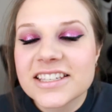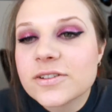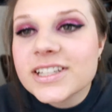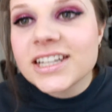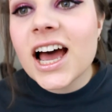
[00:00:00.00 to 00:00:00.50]

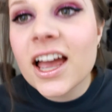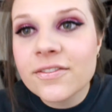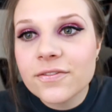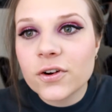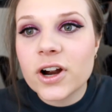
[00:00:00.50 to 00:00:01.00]
so it's
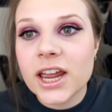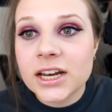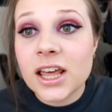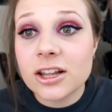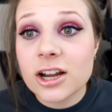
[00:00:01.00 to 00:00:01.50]
time for
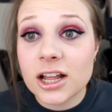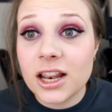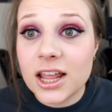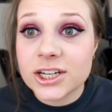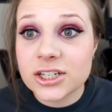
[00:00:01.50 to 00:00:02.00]
another
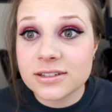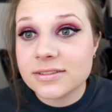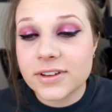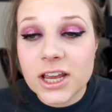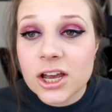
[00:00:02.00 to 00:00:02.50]

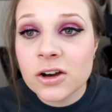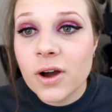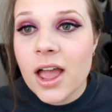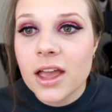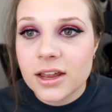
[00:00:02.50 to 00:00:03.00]
collections
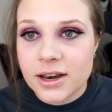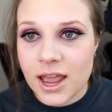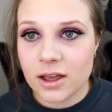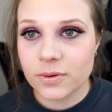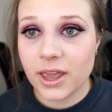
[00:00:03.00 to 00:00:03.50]
video.
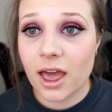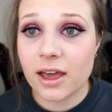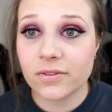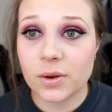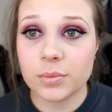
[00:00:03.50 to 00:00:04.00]
Now we
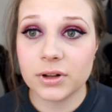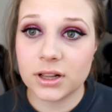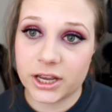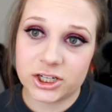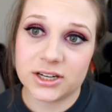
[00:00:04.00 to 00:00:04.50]
have
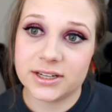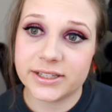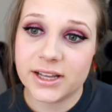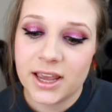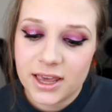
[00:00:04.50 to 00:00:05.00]
blushes.